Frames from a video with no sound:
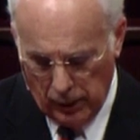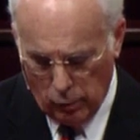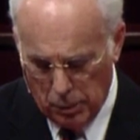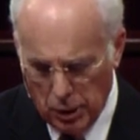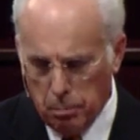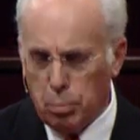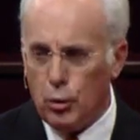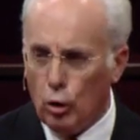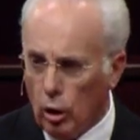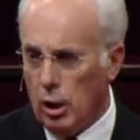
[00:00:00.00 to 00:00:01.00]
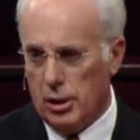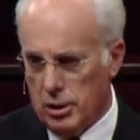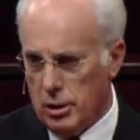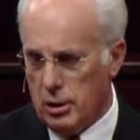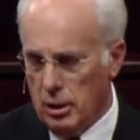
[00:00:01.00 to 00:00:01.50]
He would be the
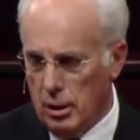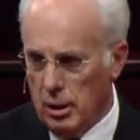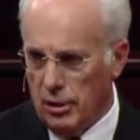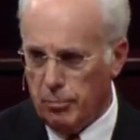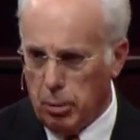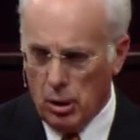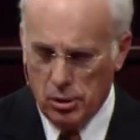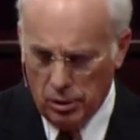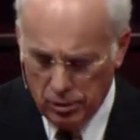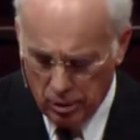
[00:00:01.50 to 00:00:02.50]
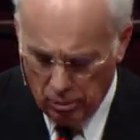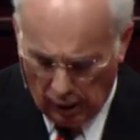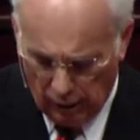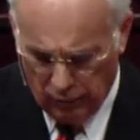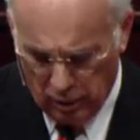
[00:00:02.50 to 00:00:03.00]
purest of persons
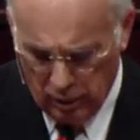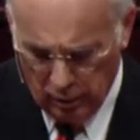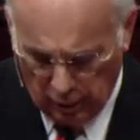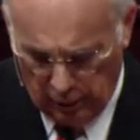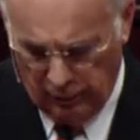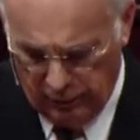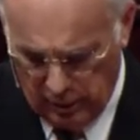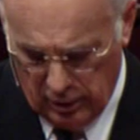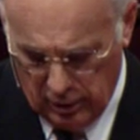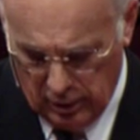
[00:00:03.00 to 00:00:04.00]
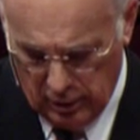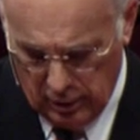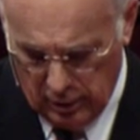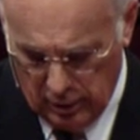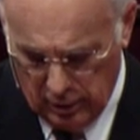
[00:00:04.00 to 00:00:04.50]
who ever lived.
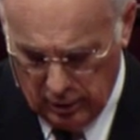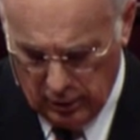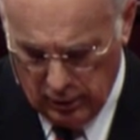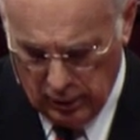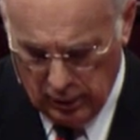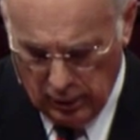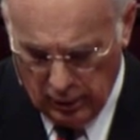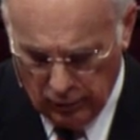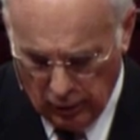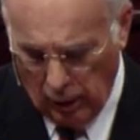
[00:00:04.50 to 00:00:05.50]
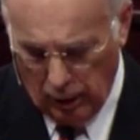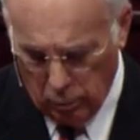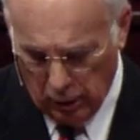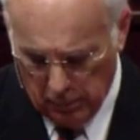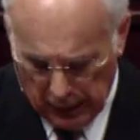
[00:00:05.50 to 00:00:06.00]
If
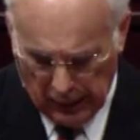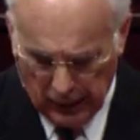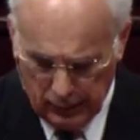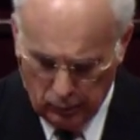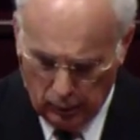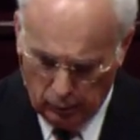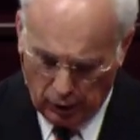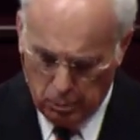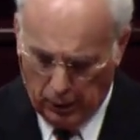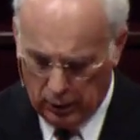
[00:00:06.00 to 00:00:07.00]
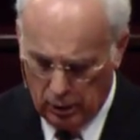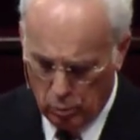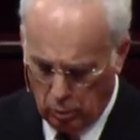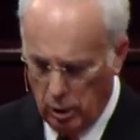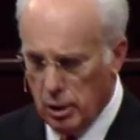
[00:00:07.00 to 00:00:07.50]
God were a man, we would expect
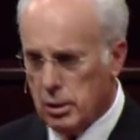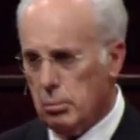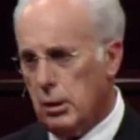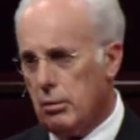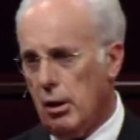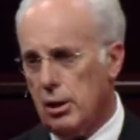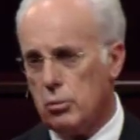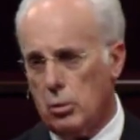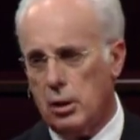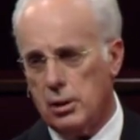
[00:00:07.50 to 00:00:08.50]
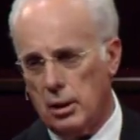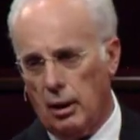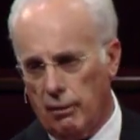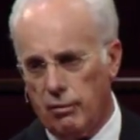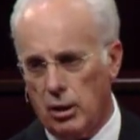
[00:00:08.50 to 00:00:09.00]
his words to be the greatest
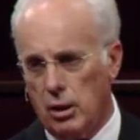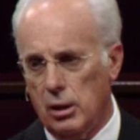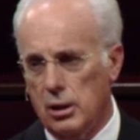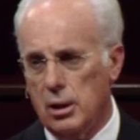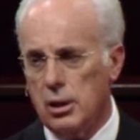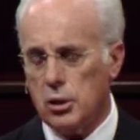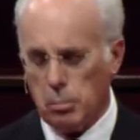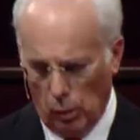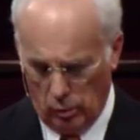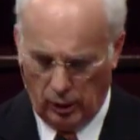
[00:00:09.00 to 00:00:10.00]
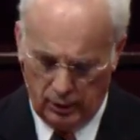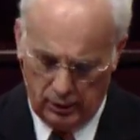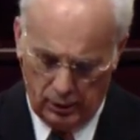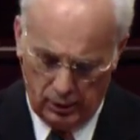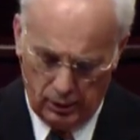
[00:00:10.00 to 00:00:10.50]
words ever
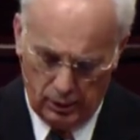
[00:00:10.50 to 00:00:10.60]
spoken.